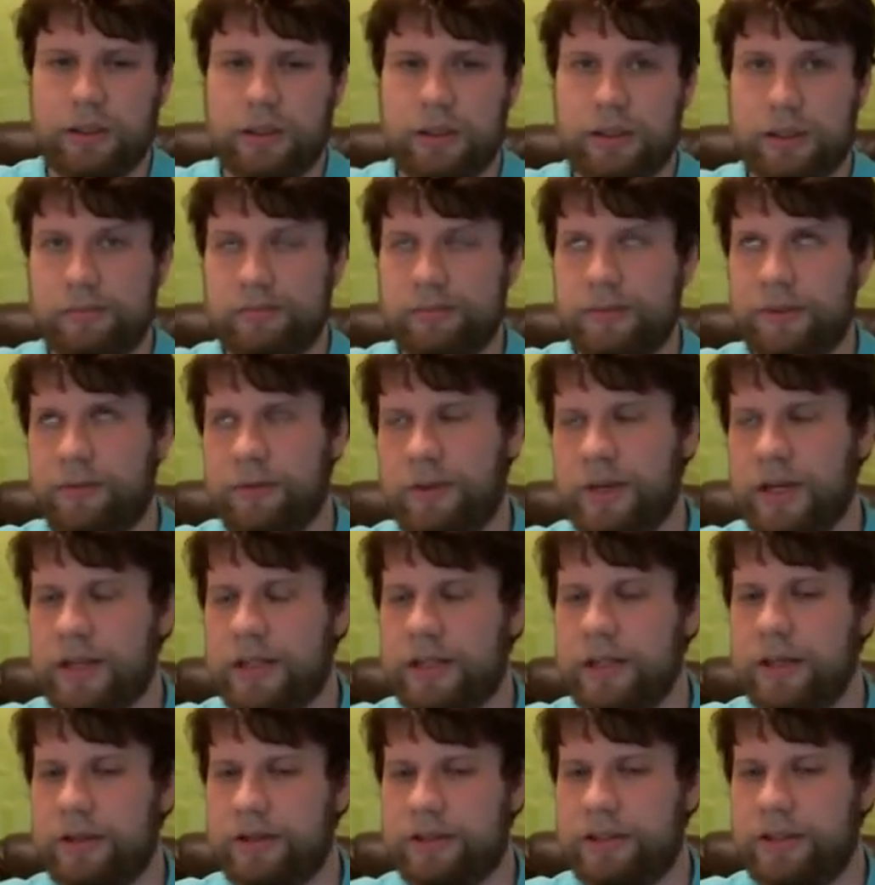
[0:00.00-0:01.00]
Yeah. If you
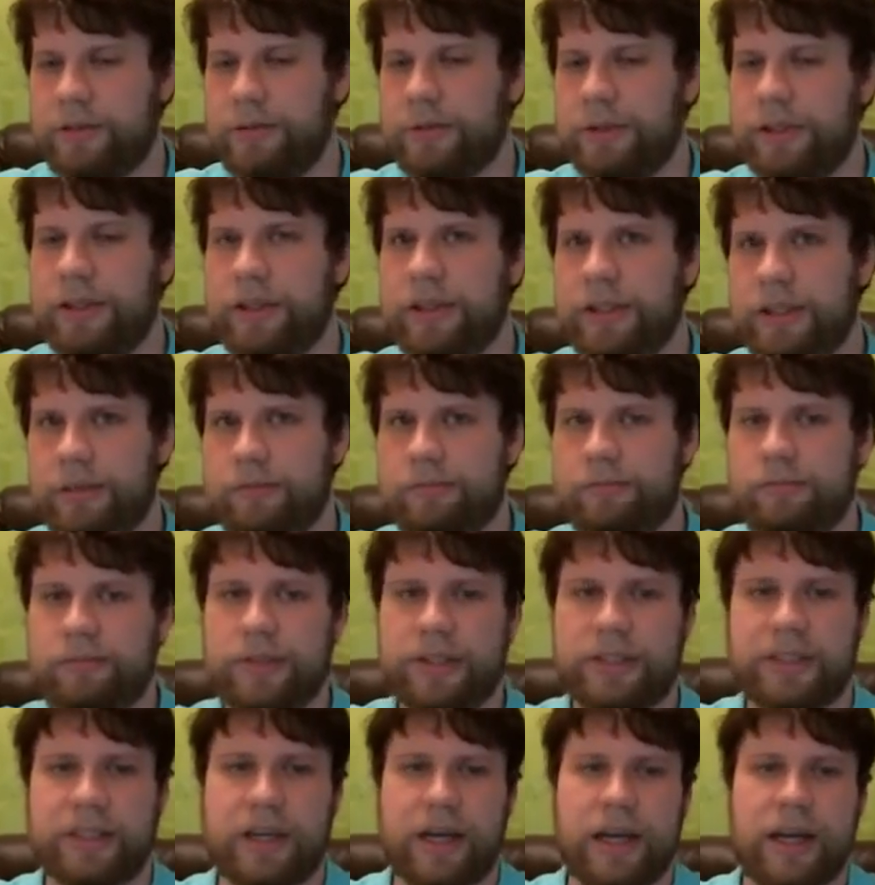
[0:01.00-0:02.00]
can't tell, she's really good at
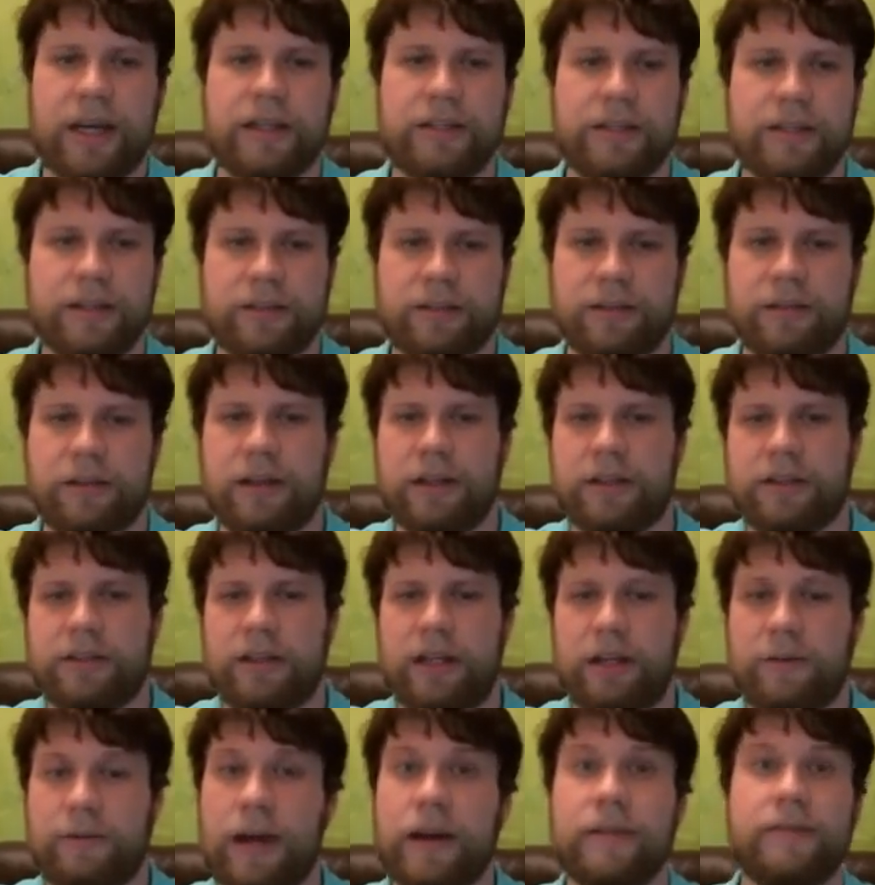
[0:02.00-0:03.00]
disguises and all that
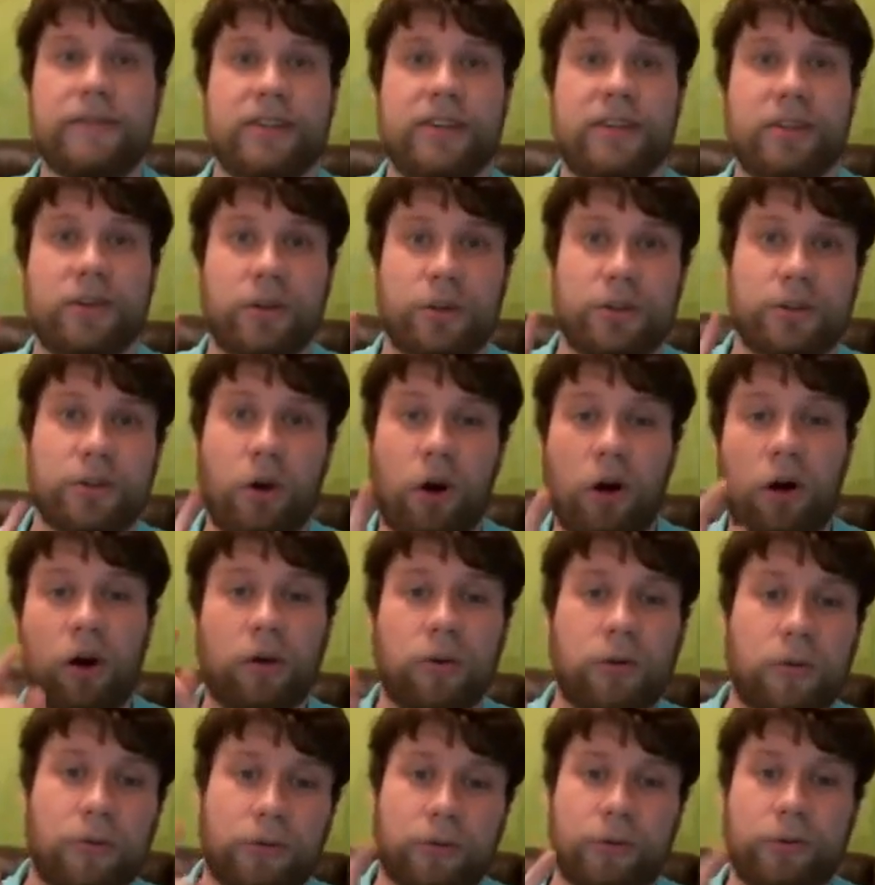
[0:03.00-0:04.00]
stuff. I've seen her
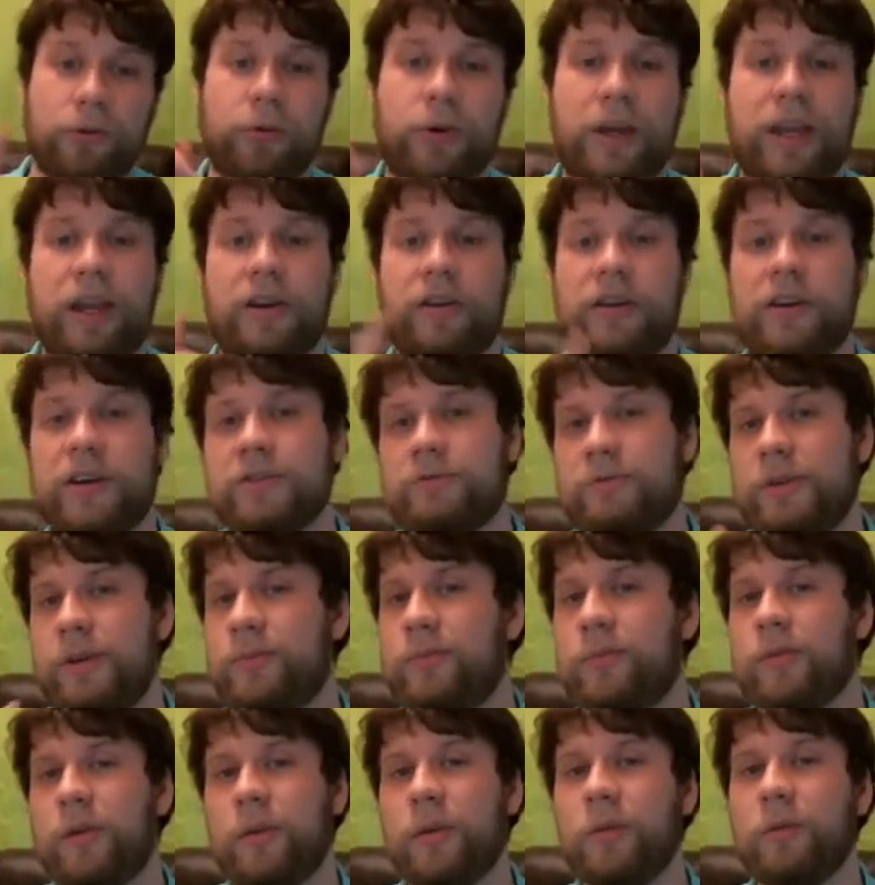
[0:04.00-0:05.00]
talk through areas we
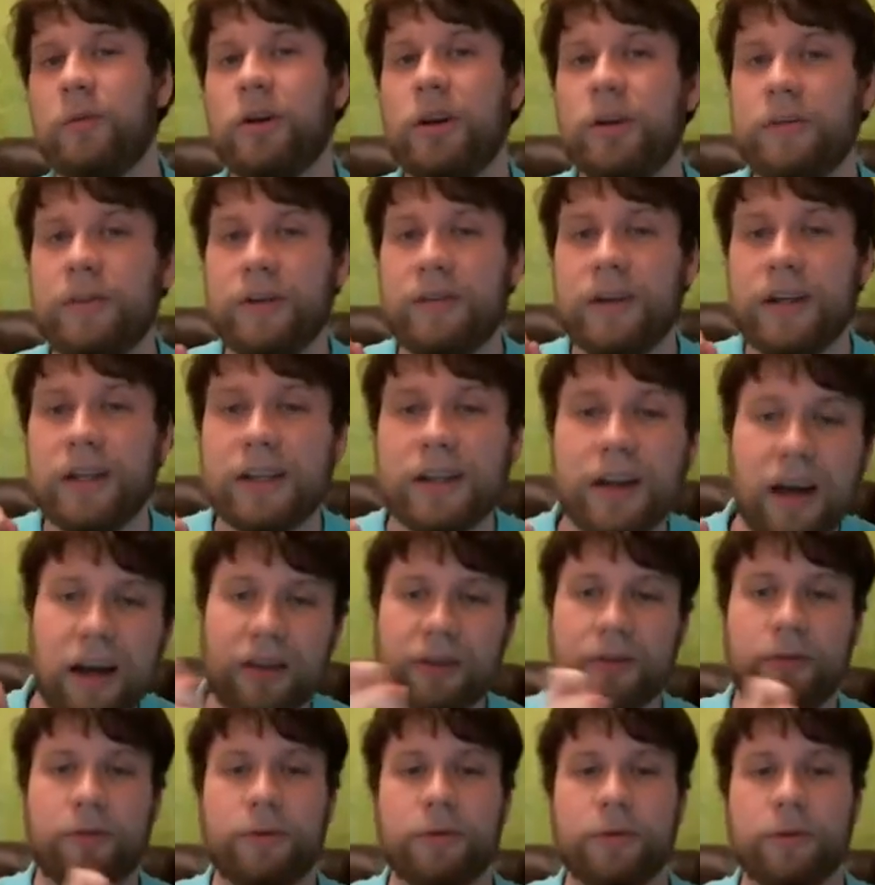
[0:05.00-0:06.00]
probably wouldn't have even
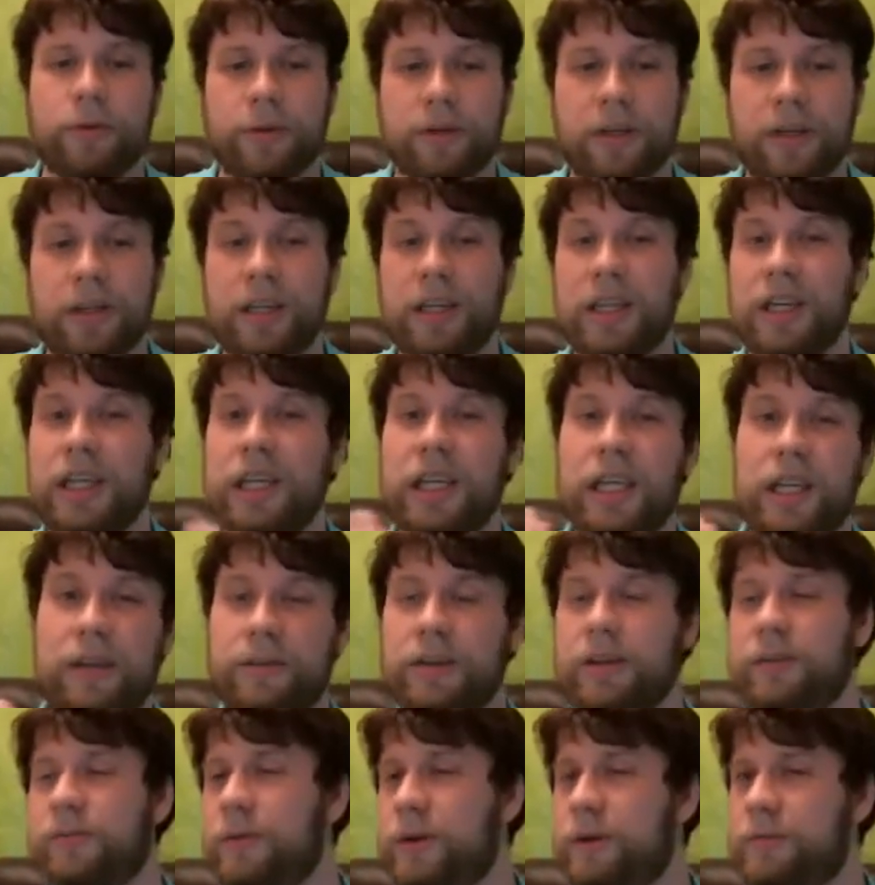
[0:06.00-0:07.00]
gotten through,
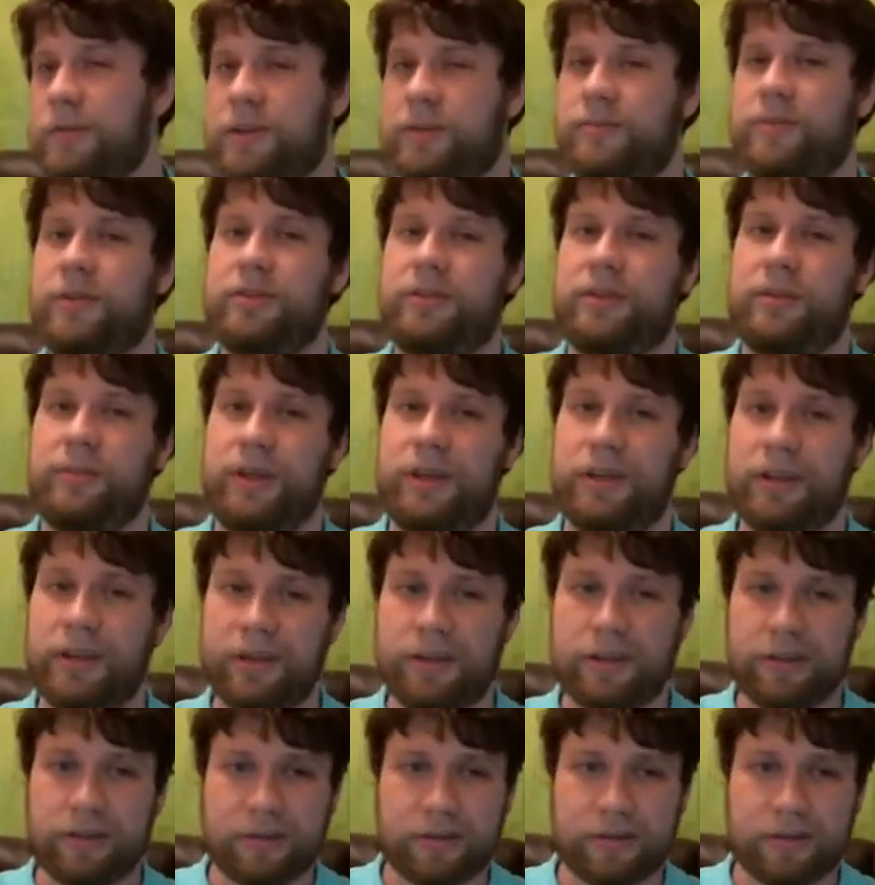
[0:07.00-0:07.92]
even if we were supposed to be there.